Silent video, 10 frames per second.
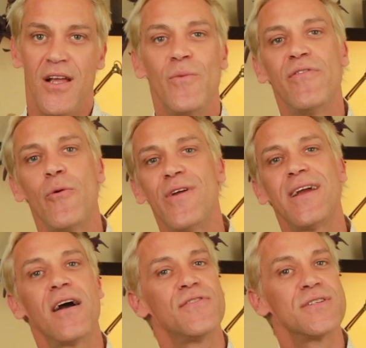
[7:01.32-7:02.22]
We've already
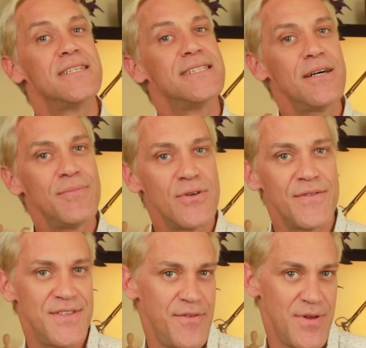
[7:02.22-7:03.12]
covered a number
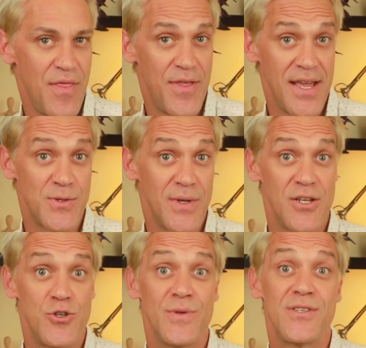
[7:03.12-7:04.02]
of different things we
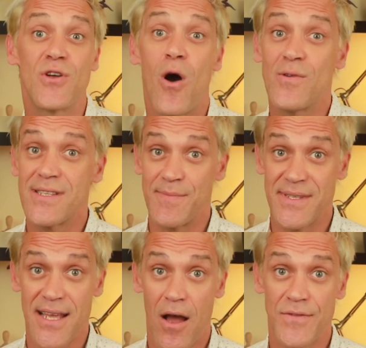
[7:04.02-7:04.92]
can do with songs
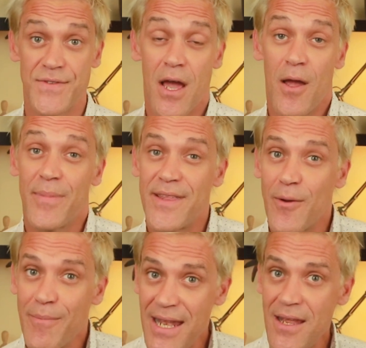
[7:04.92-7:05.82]
themselves, but there
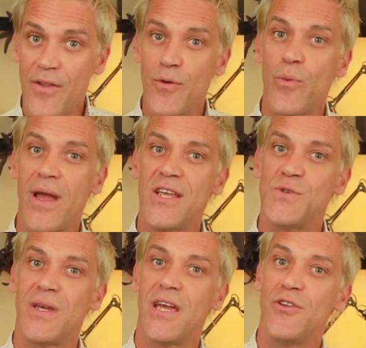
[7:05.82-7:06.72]
are many other
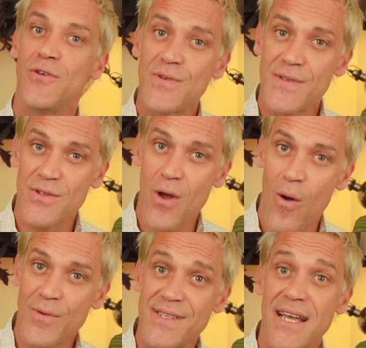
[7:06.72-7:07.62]
ways we can use
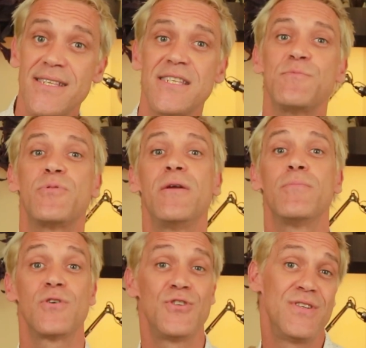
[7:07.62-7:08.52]
songs as a
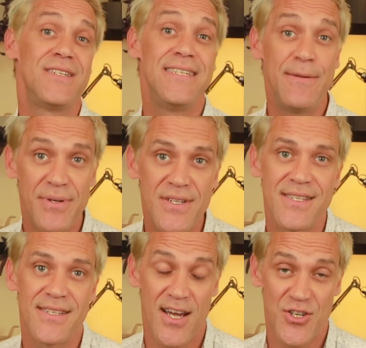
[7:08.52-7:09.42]
springboard to deeper
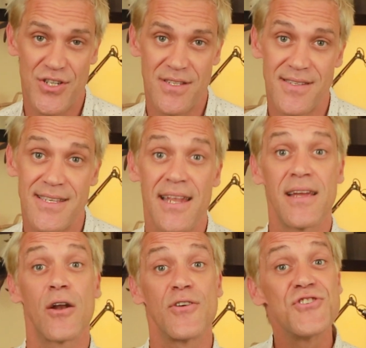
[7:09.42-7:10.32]
discussions that
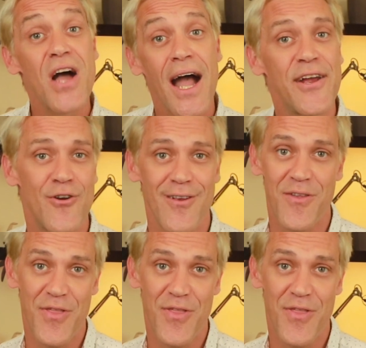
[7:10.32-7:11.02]
encourage higher order